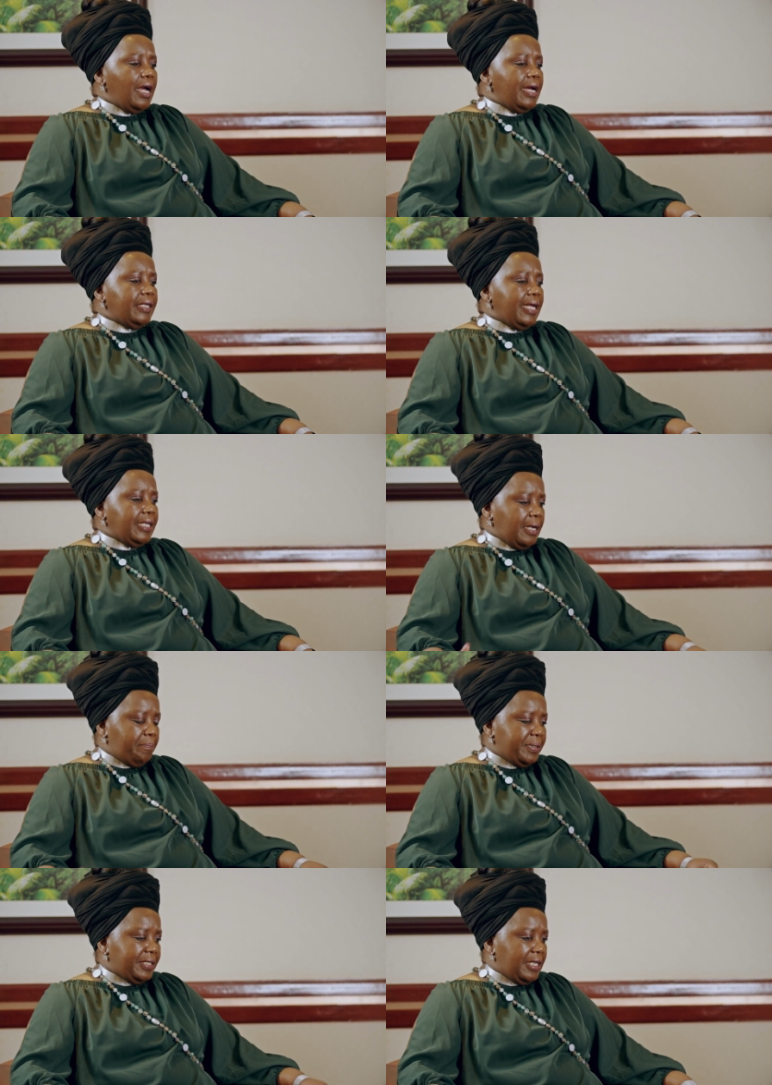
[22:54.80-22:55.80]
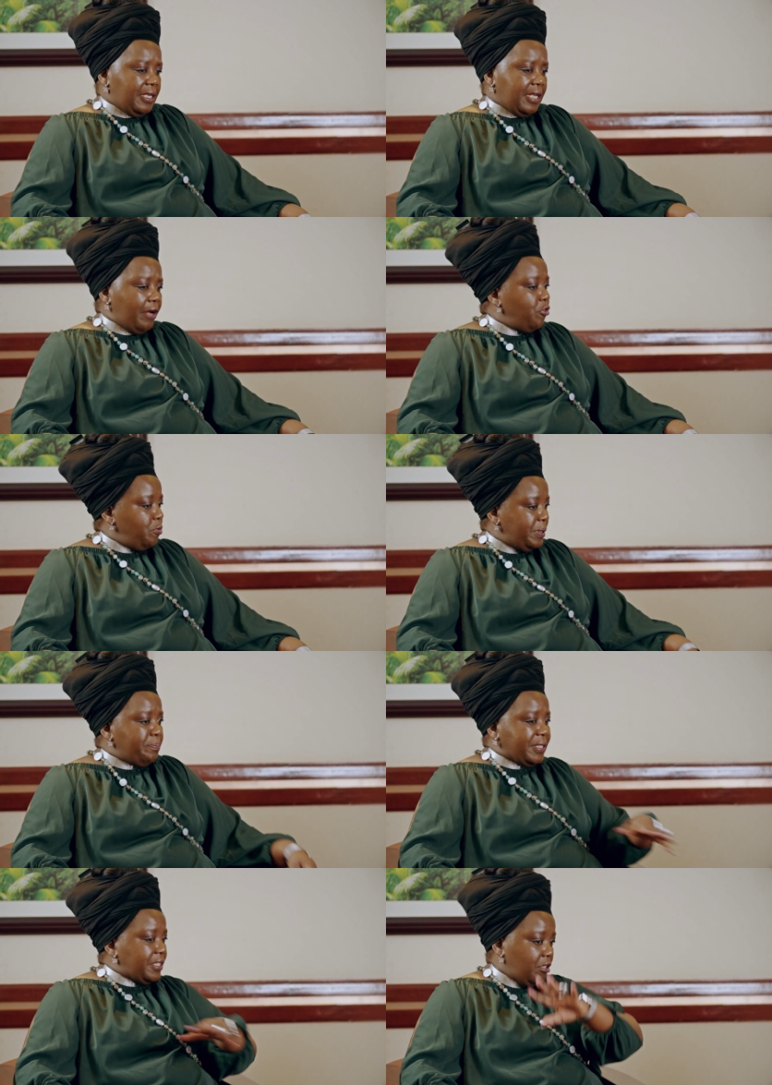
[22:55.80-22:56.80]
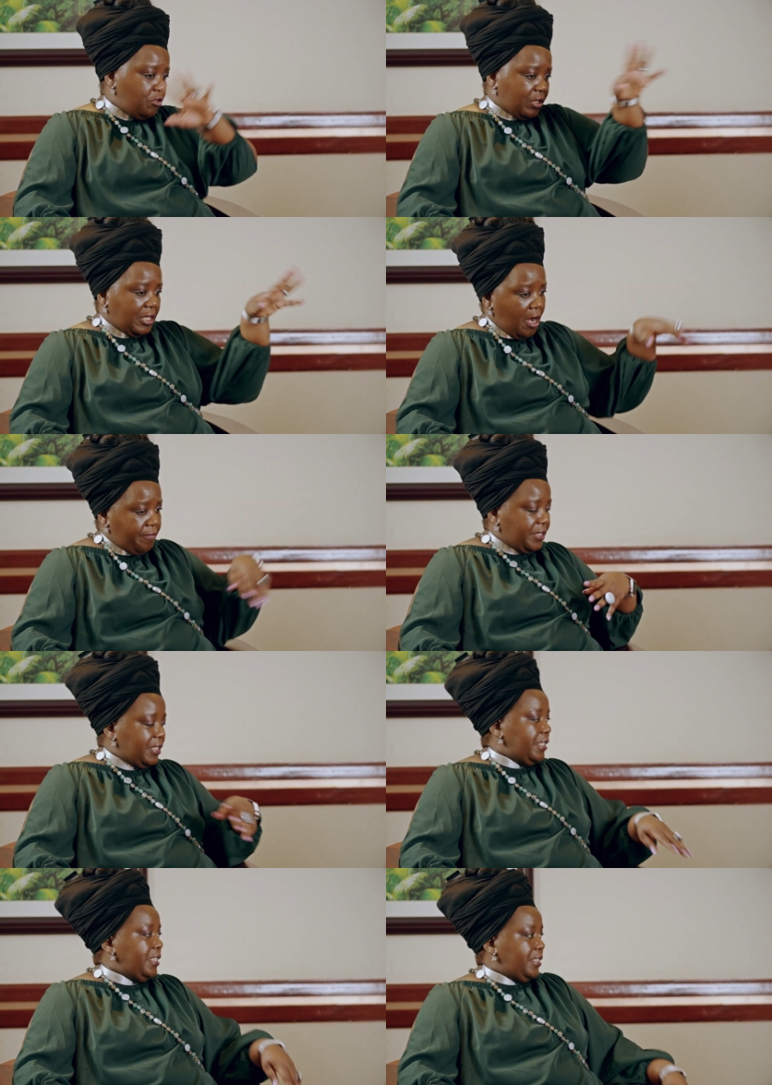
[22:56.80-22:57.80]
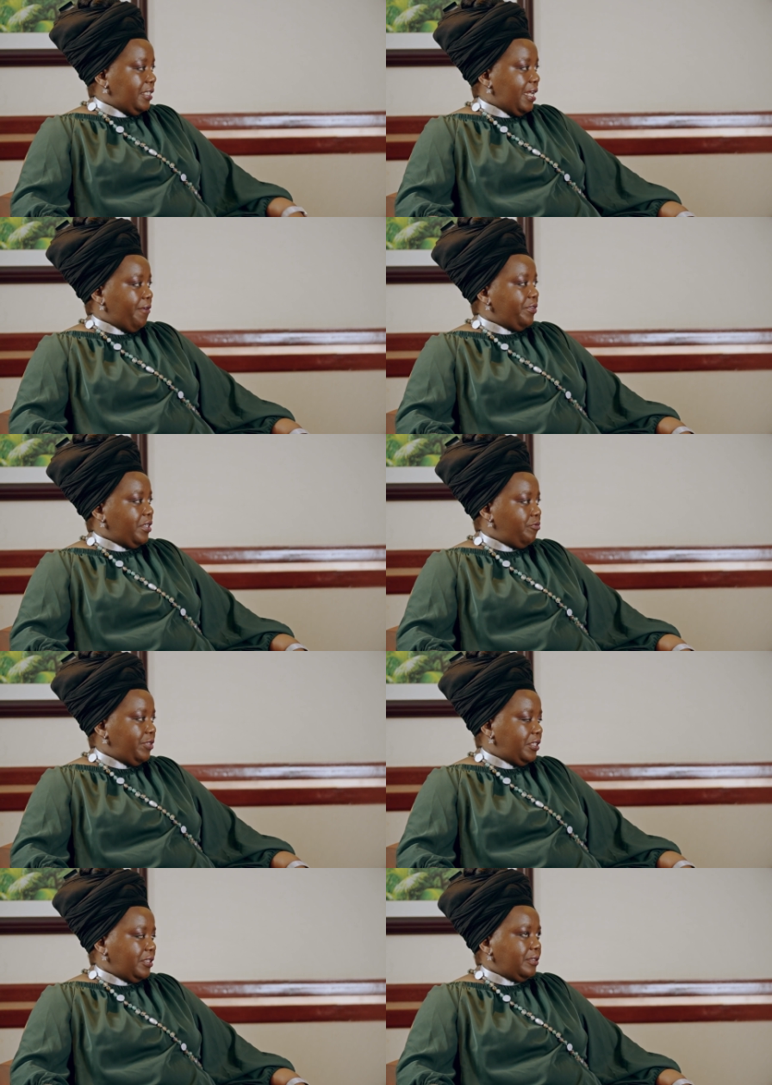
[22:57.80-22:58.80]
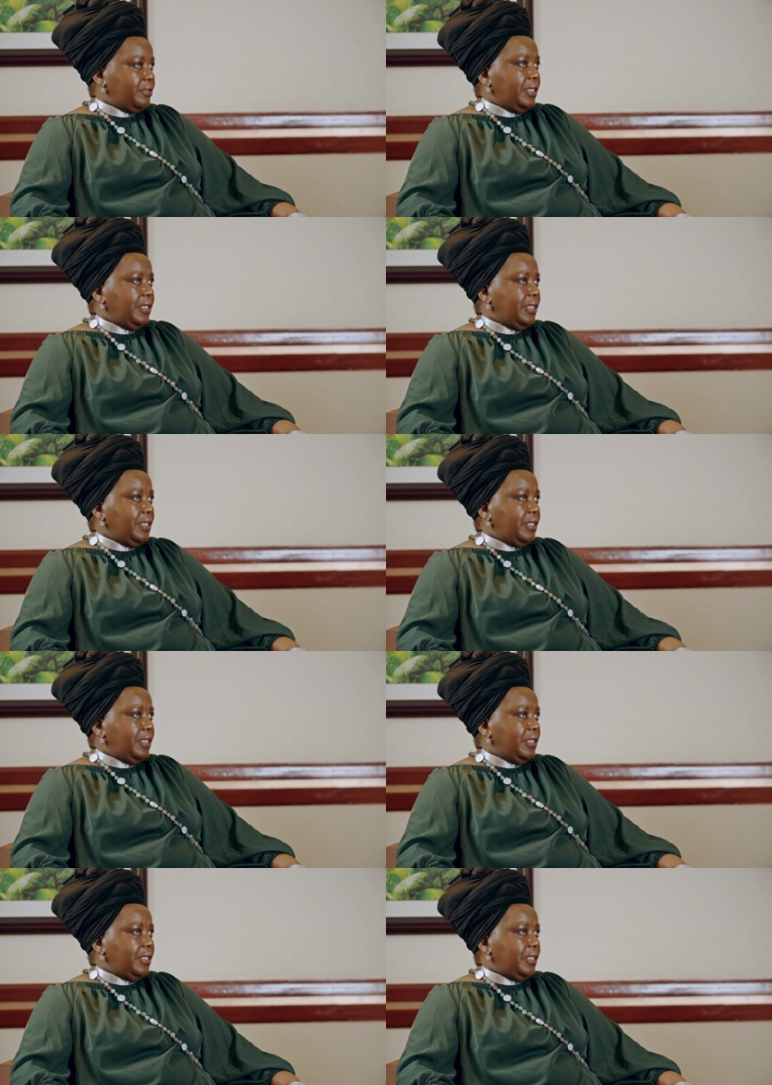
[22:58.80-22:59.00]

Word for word: and end up in uh, Nairobi, but still looking after the Eastern Africa region.